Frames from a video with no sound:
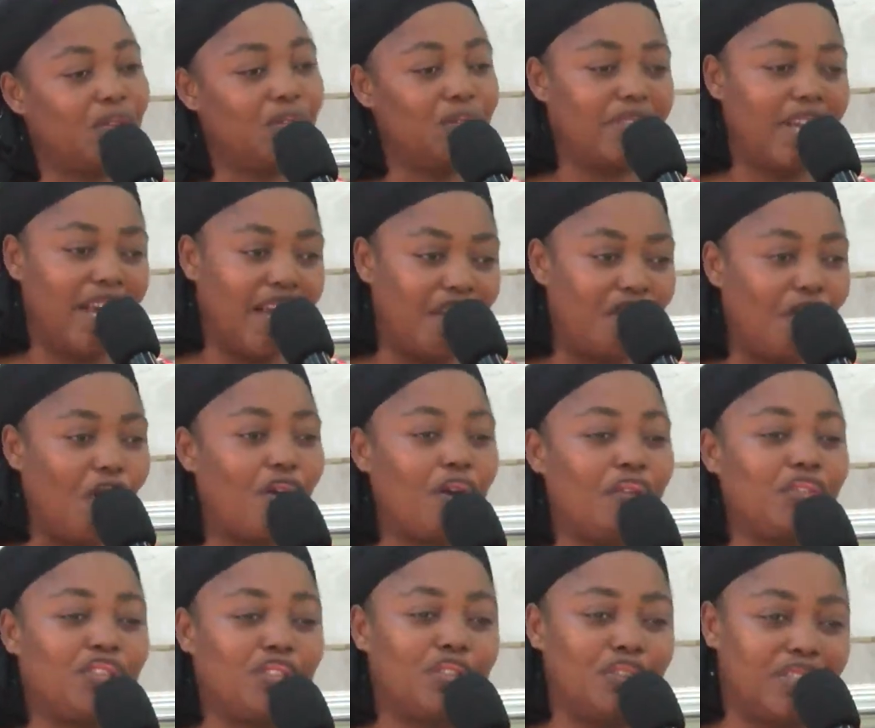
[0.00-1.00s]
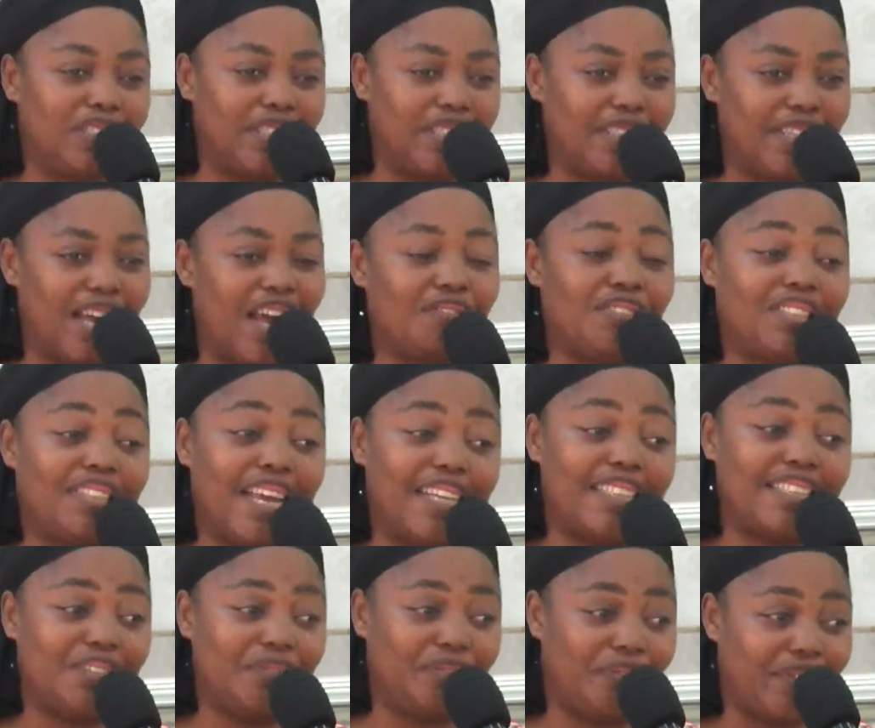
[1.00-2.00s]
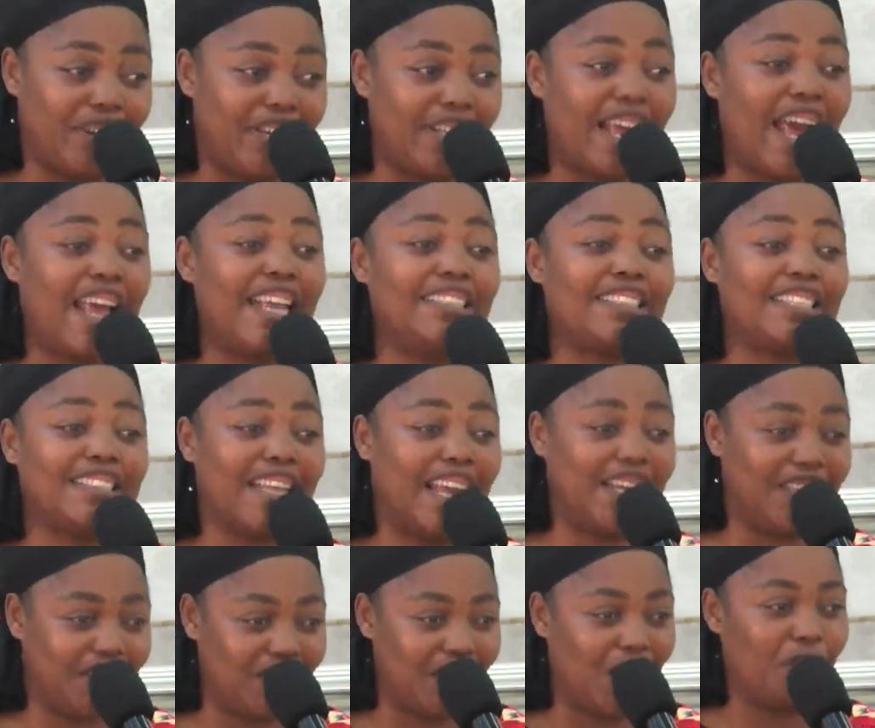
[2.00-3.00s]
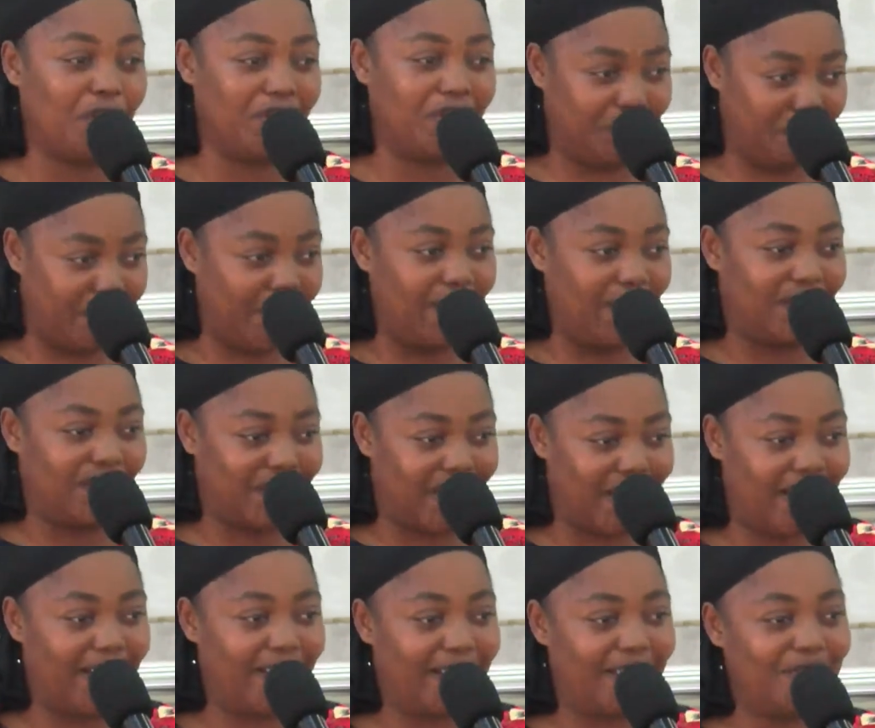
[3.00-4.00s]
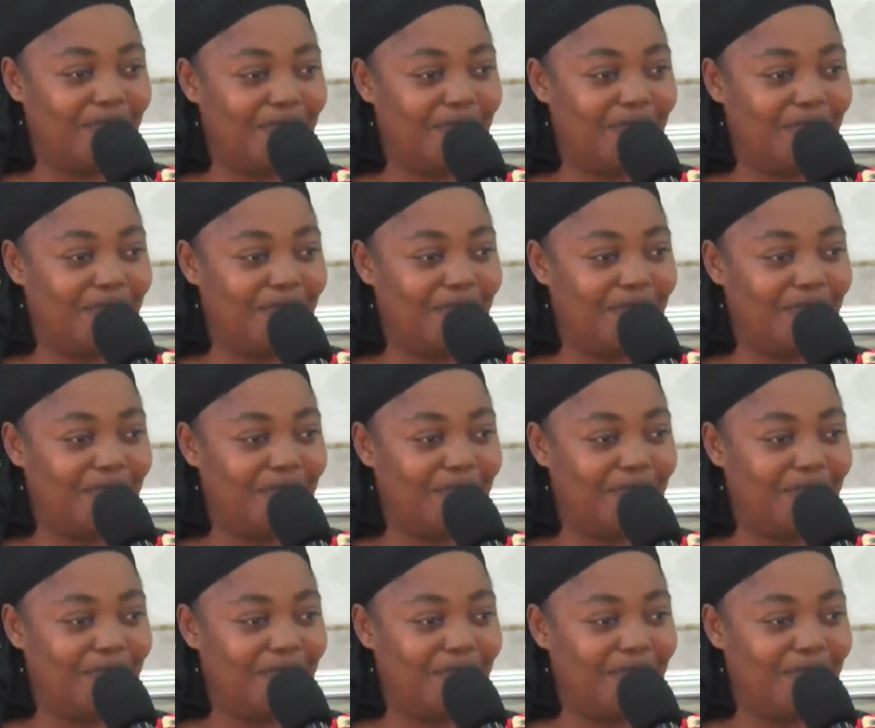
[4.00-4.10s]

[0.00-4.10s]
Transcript: Today, God of choosing have set him free. Now he's in Nigeria with me today.